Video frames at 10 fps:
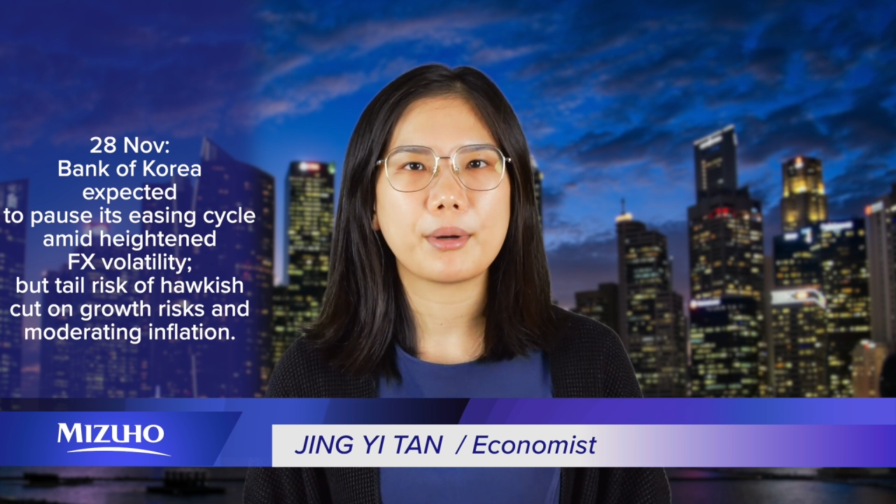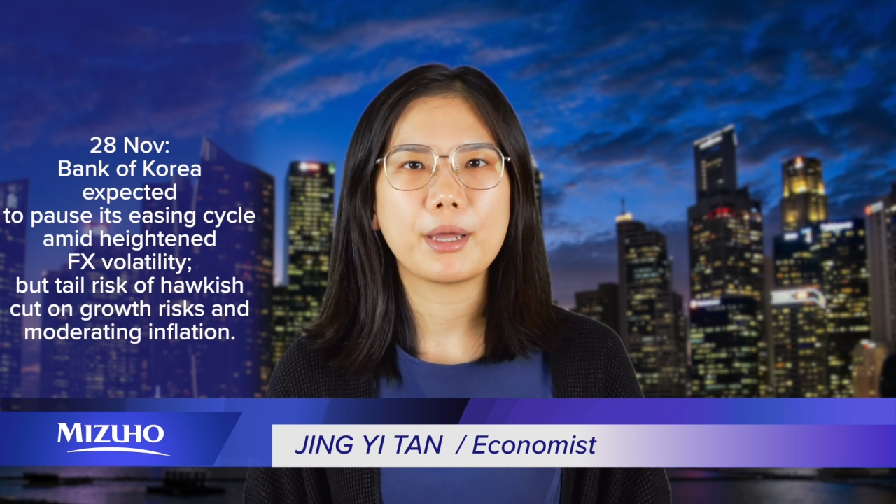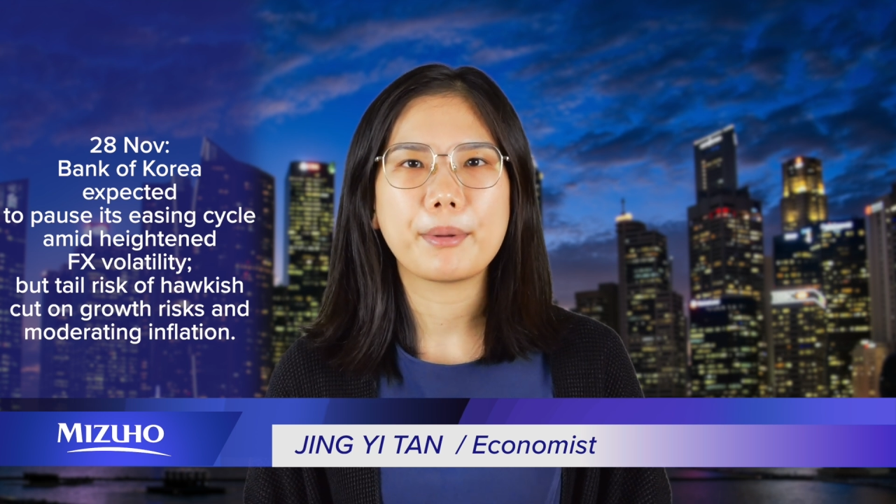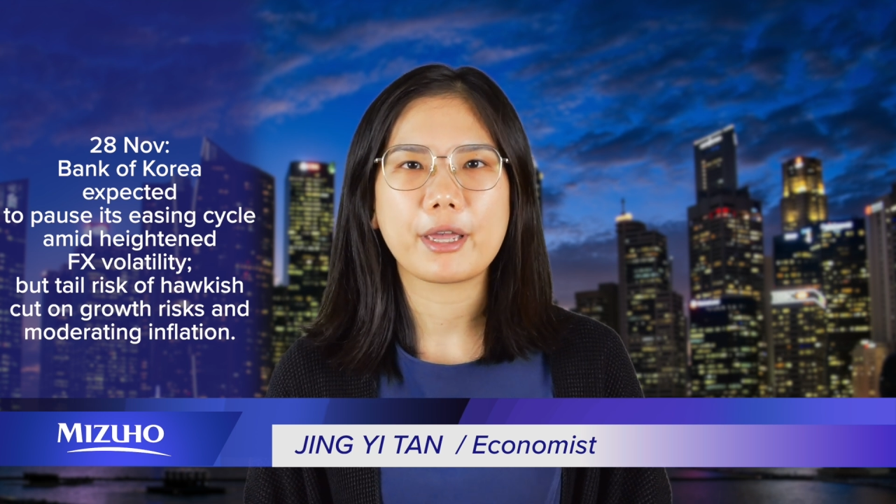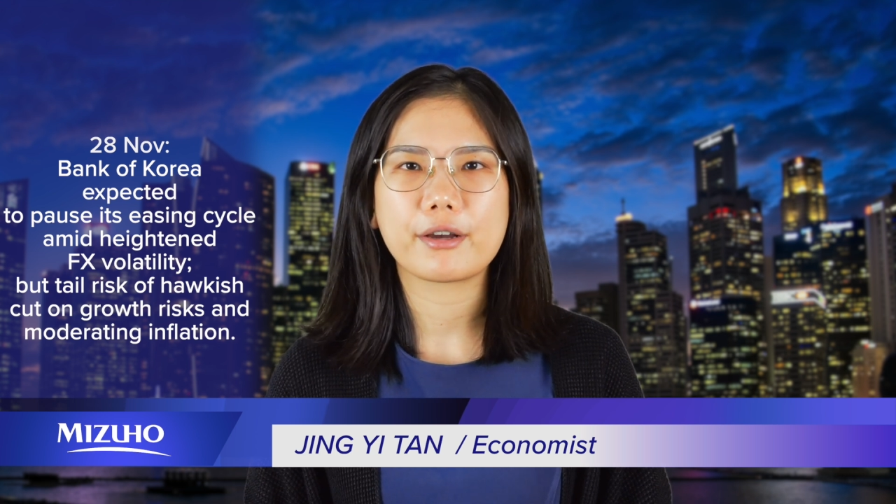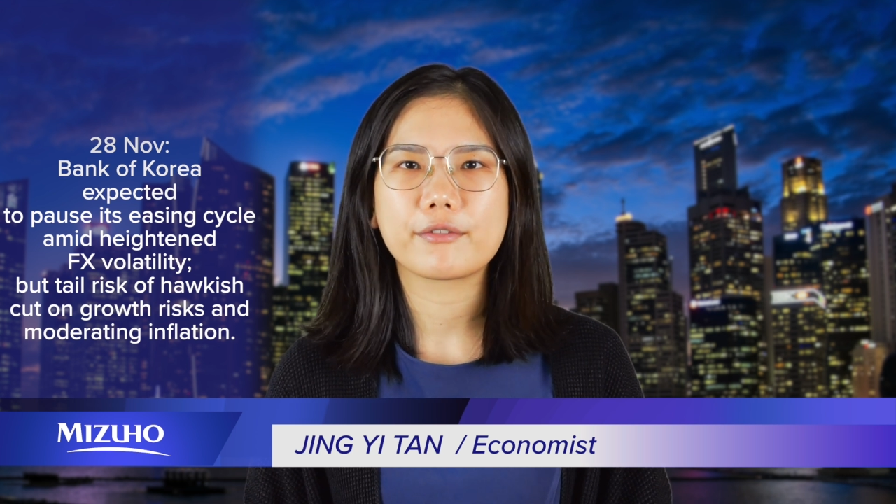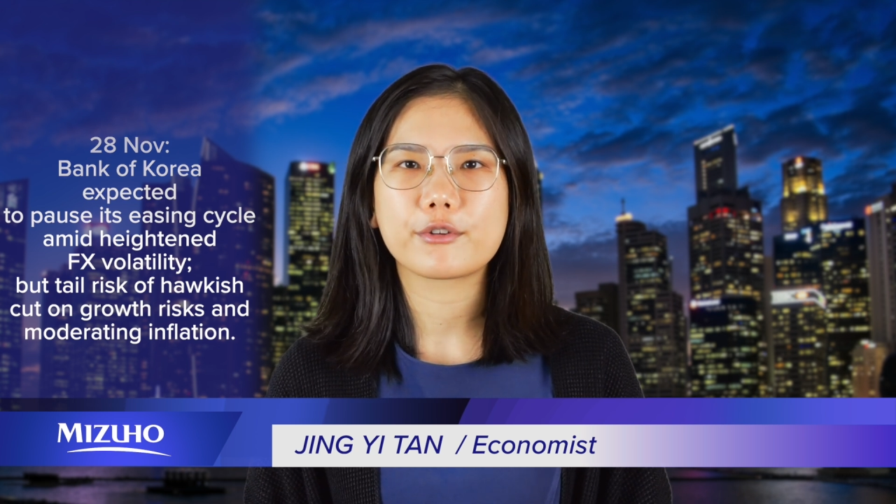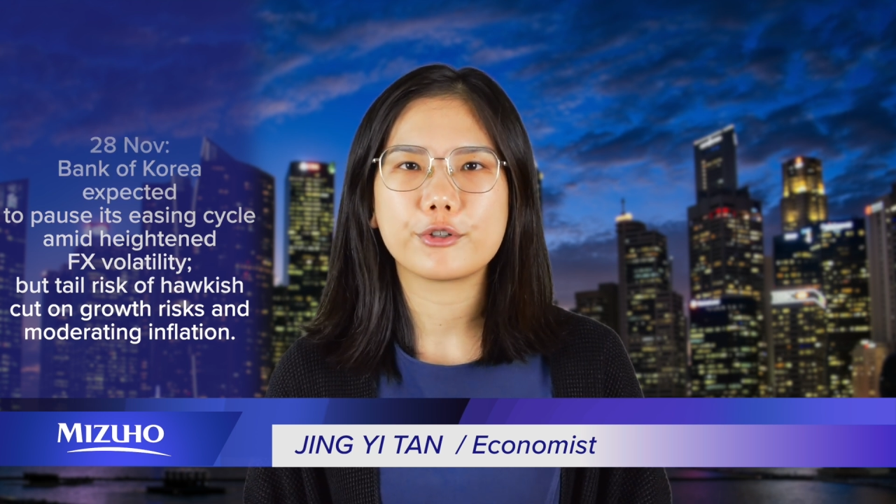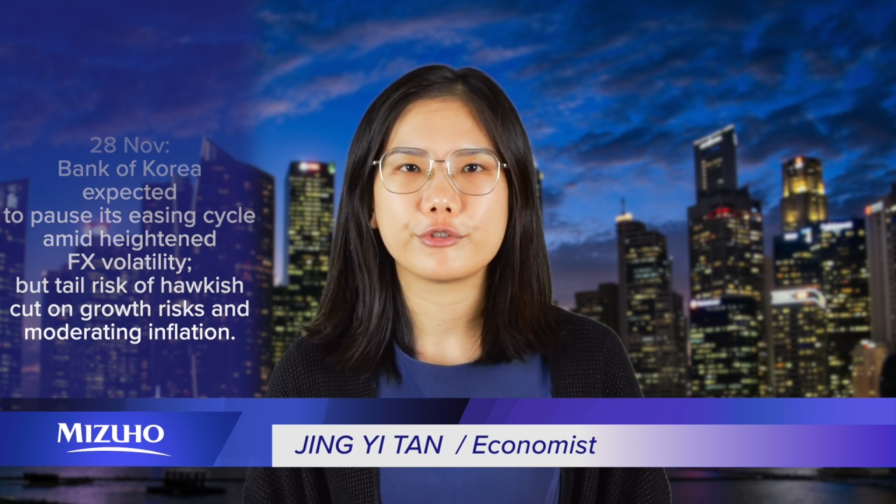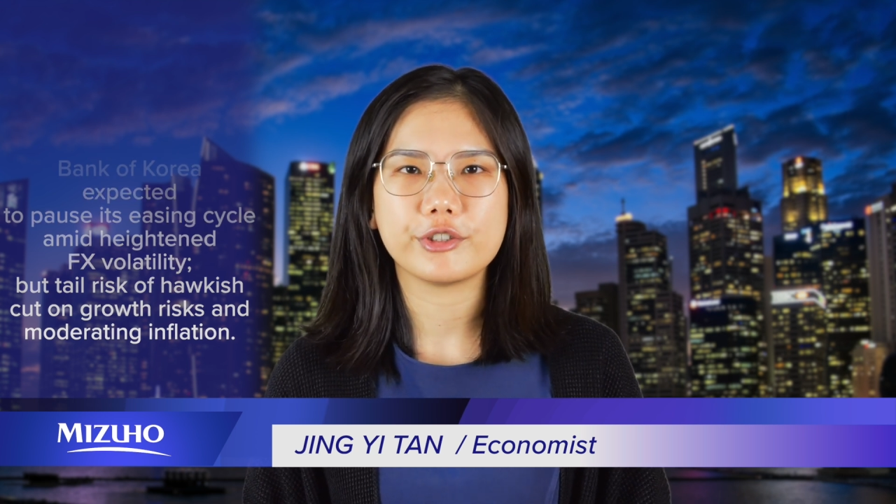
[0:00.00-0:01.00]
by Bank of
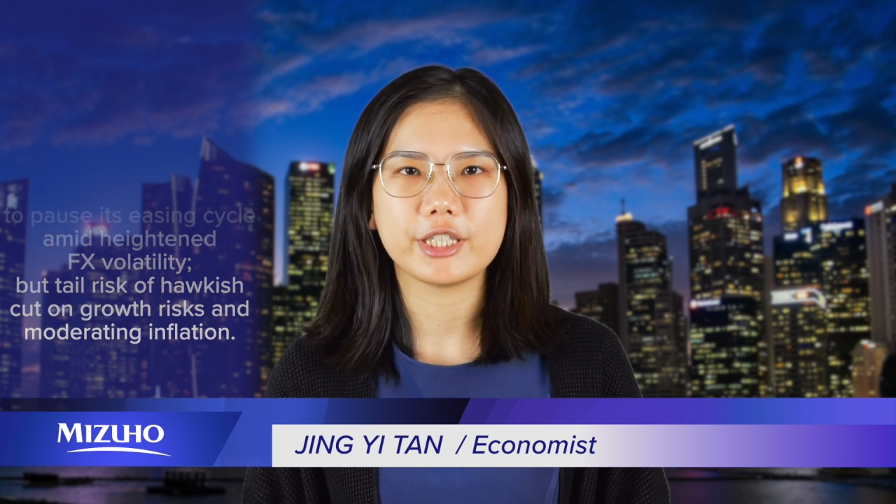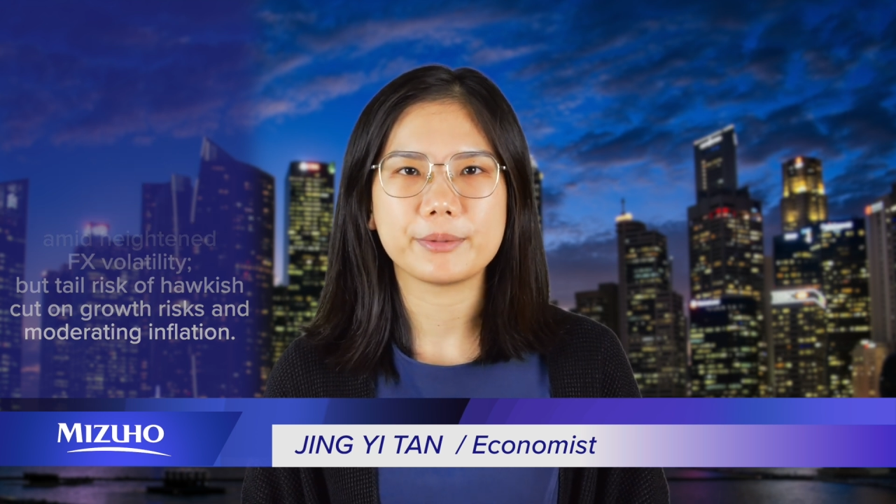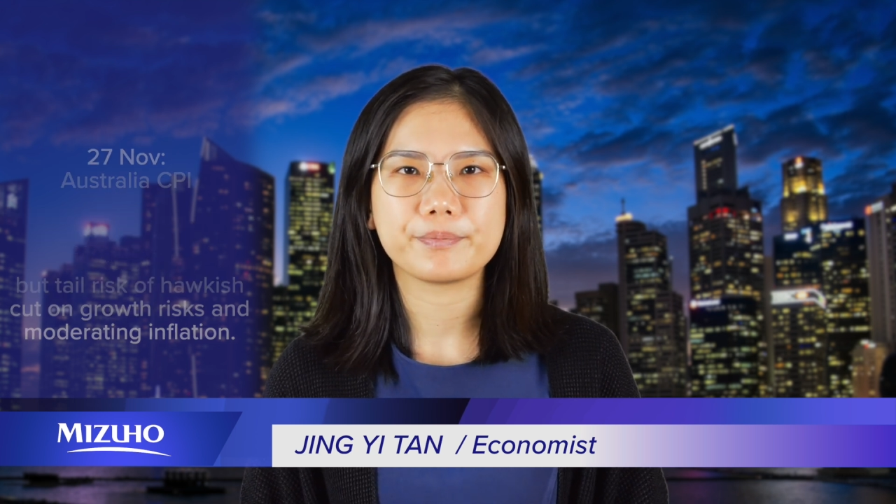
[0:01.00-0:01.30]
Korea.